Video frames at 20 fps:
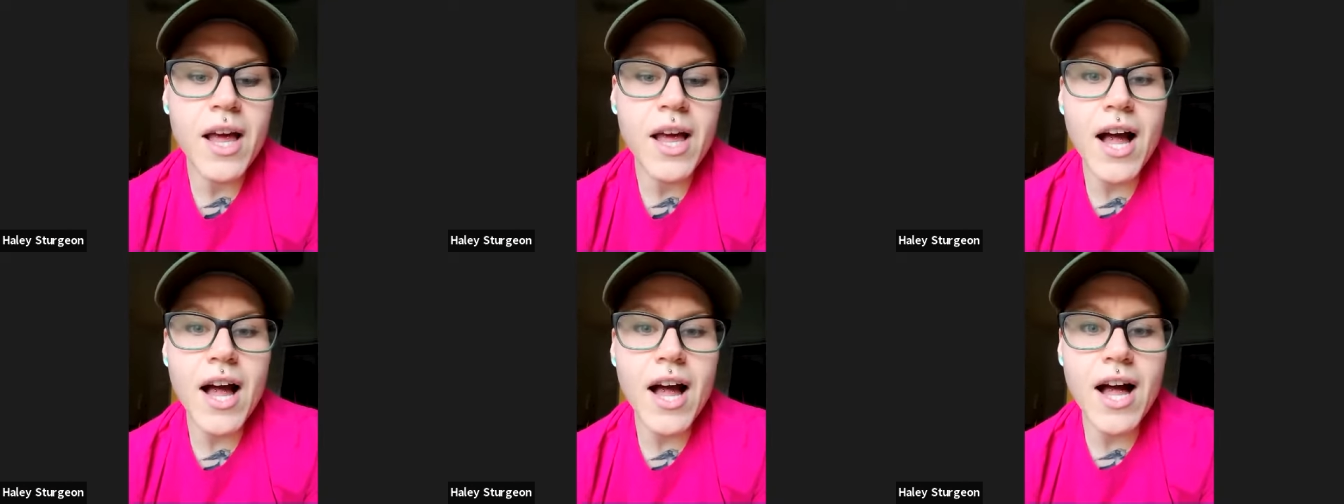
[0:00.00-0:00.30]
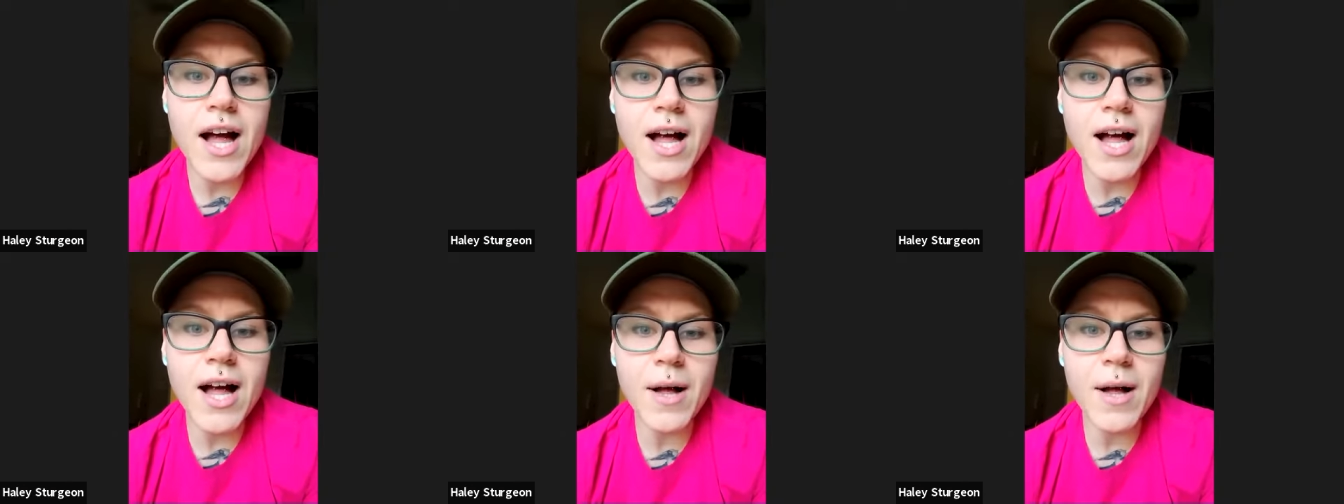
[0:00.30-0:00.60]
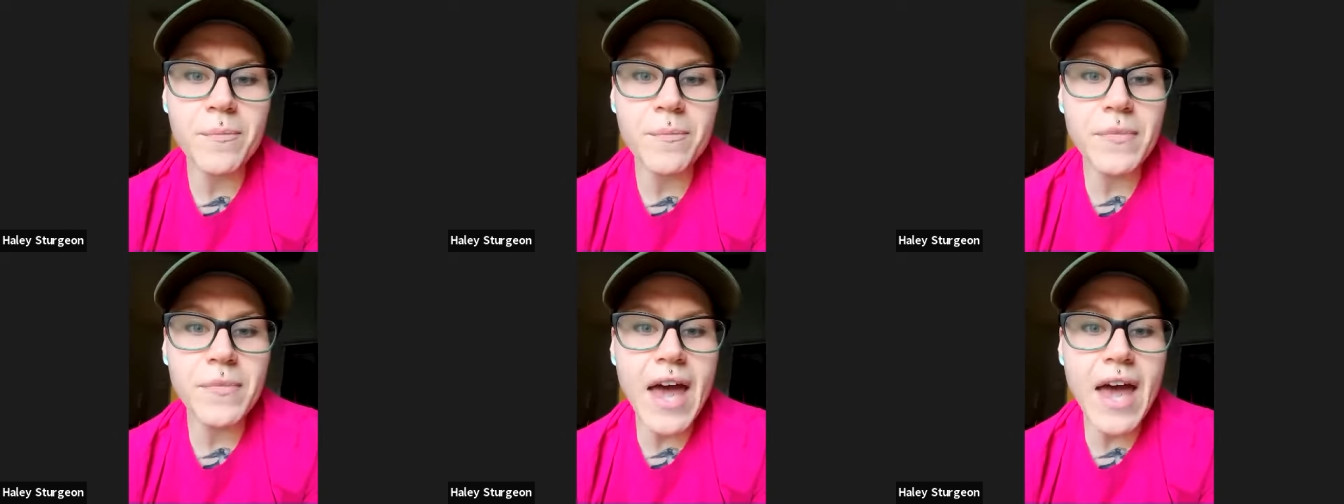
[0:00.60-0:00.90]

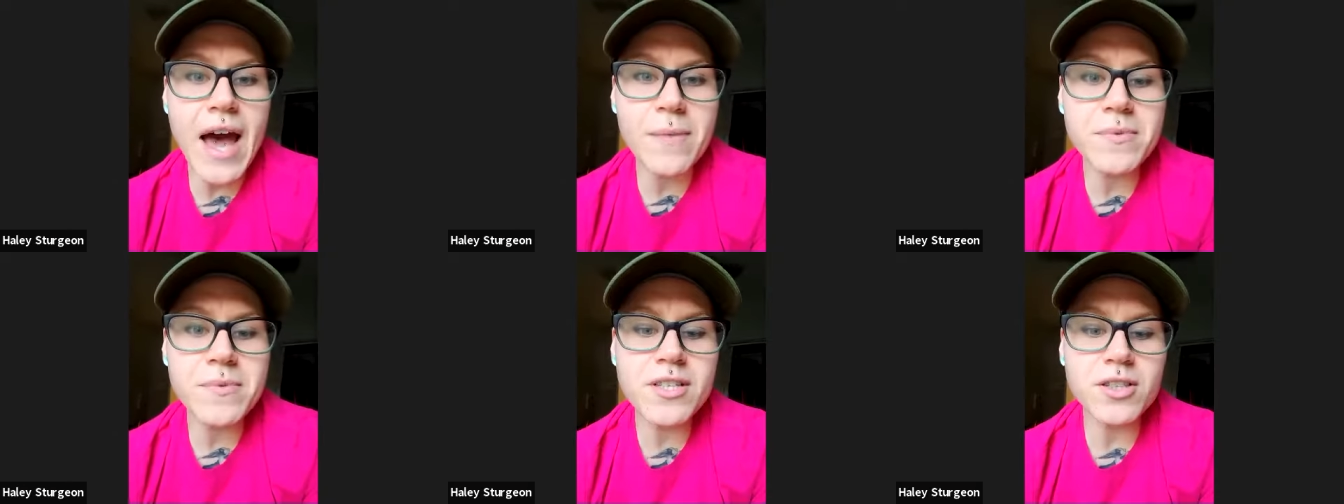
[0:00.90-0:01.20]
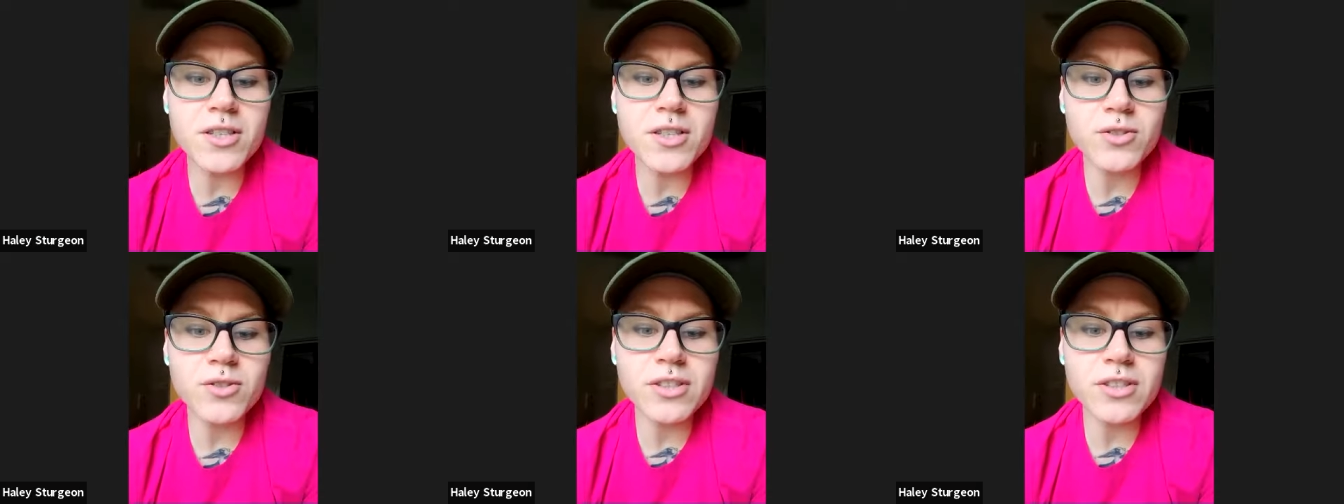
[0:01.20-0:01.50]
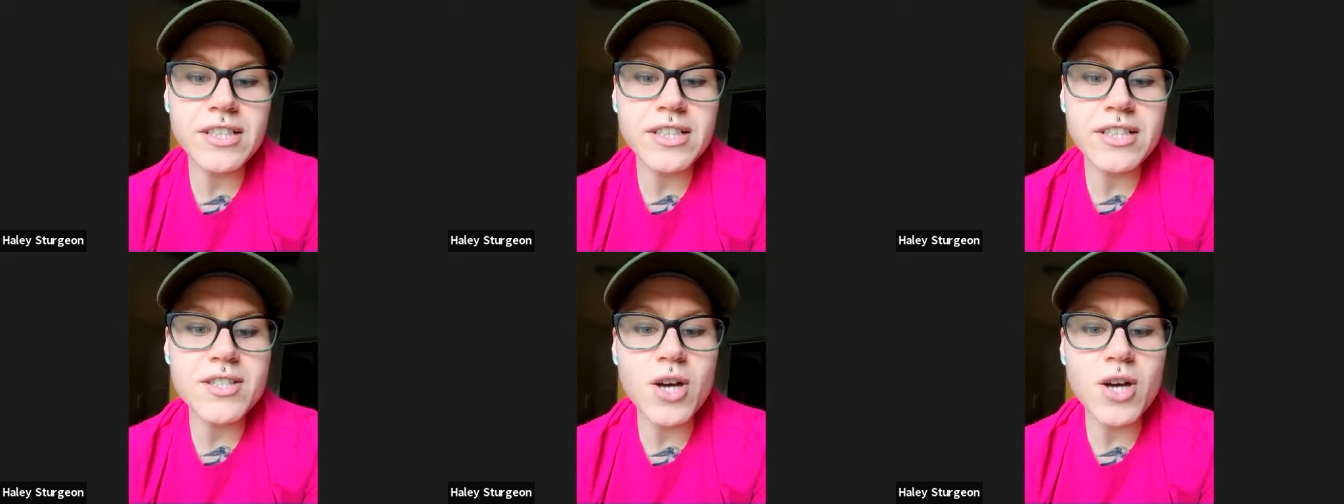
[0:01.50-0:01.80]
Um,
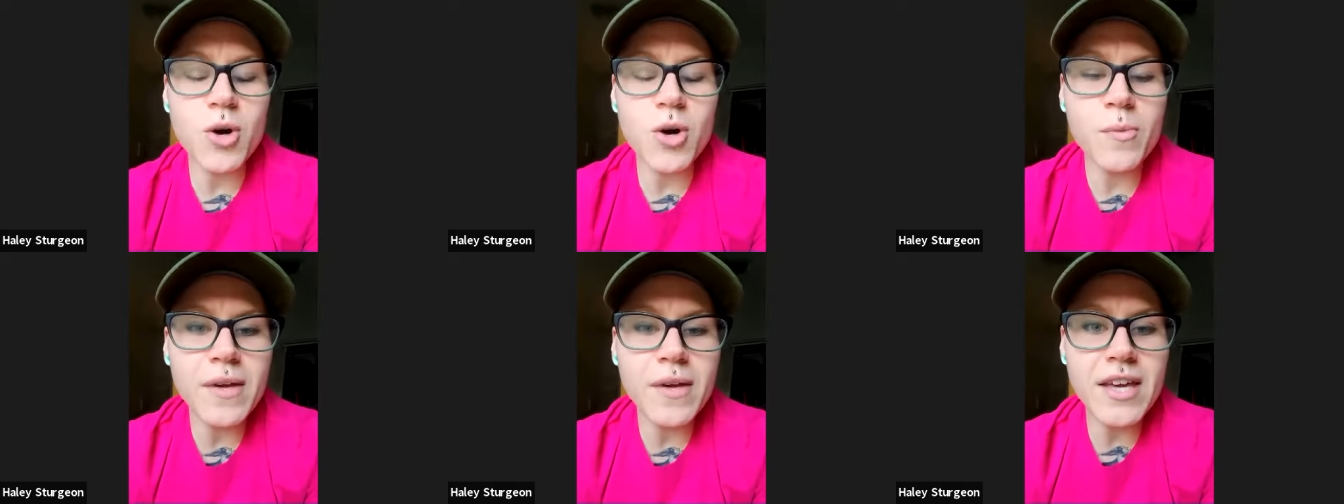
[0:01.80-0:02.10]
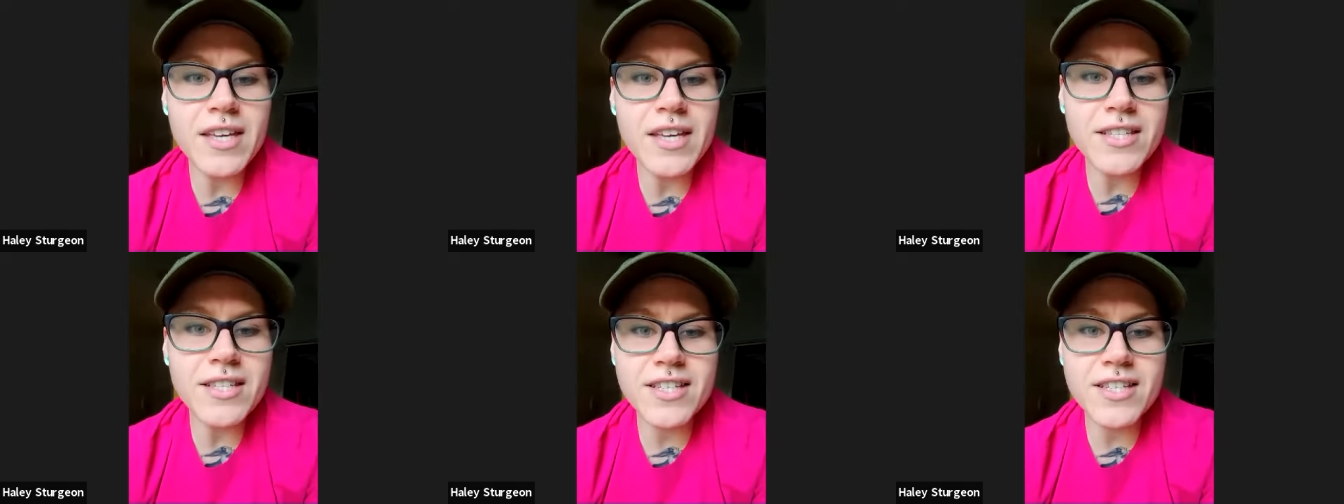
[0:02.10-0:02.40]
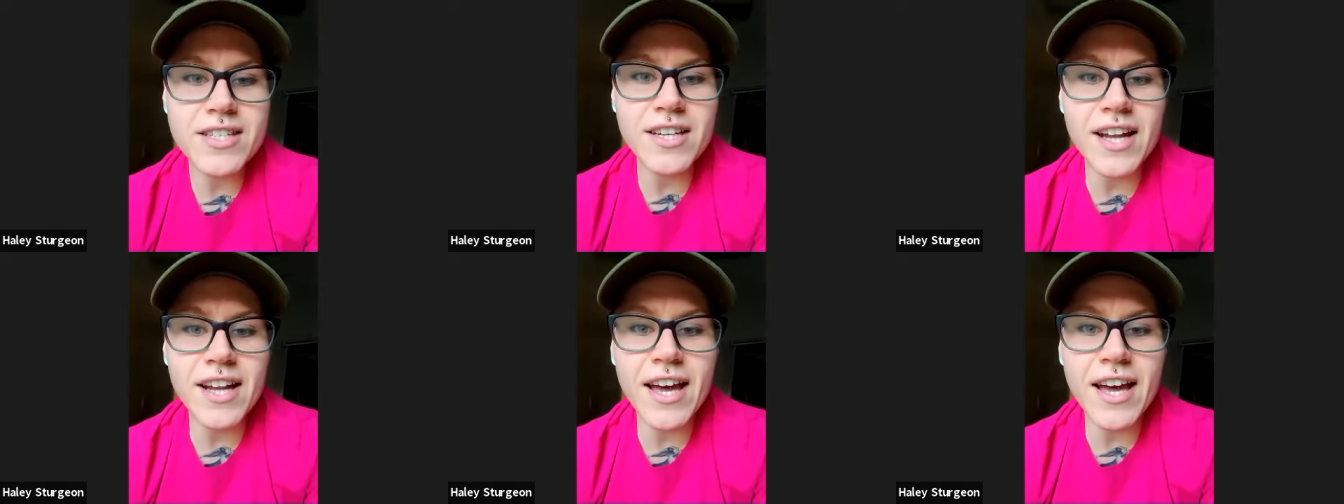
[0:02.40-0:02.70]
absolutely. Toby is
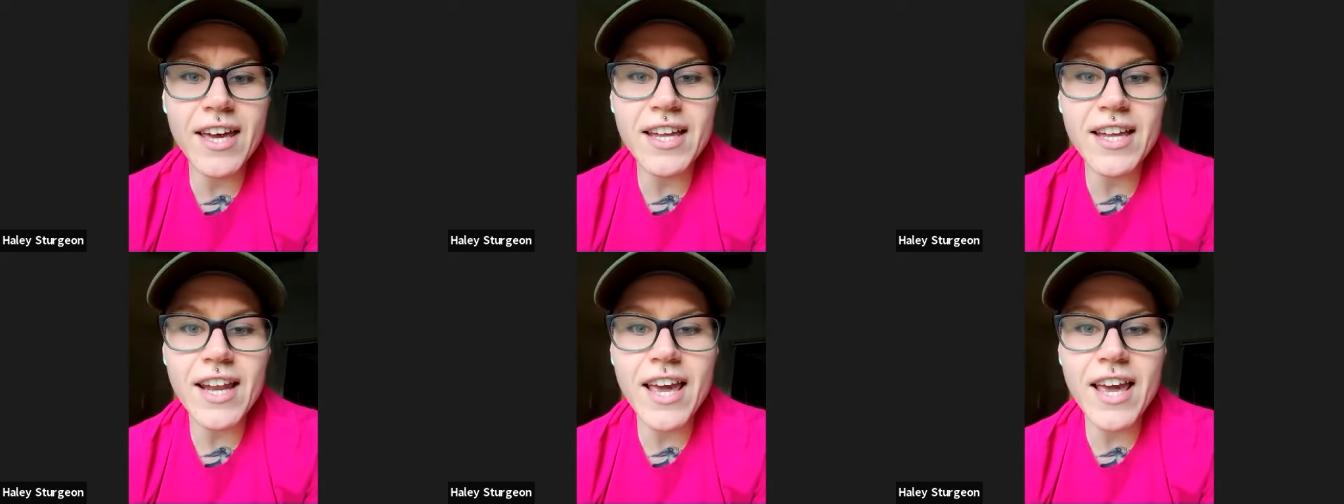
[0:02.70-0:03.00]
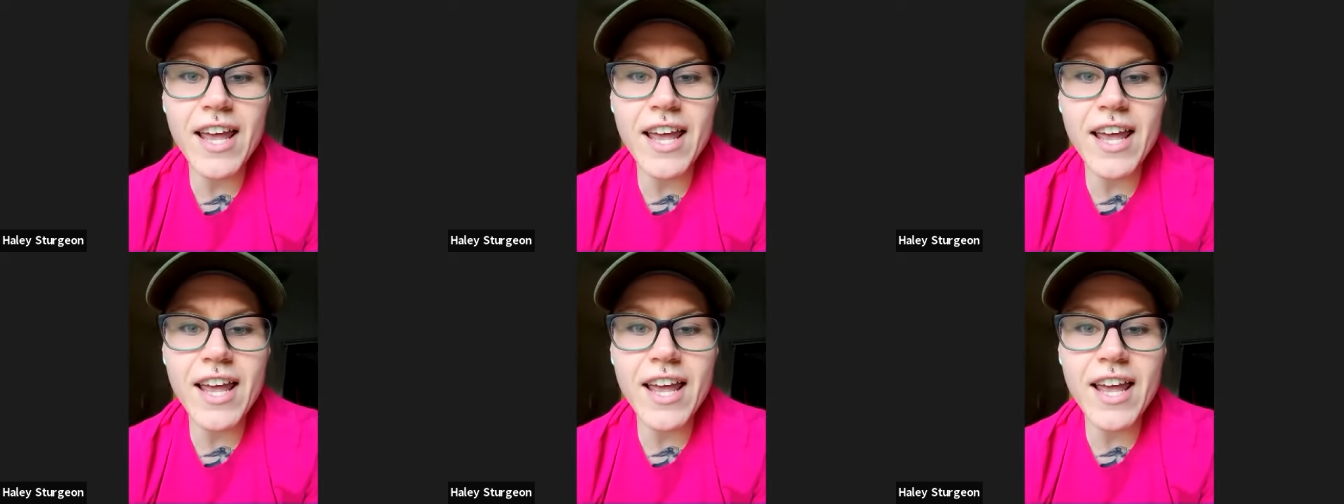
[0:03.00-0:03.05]
tonight,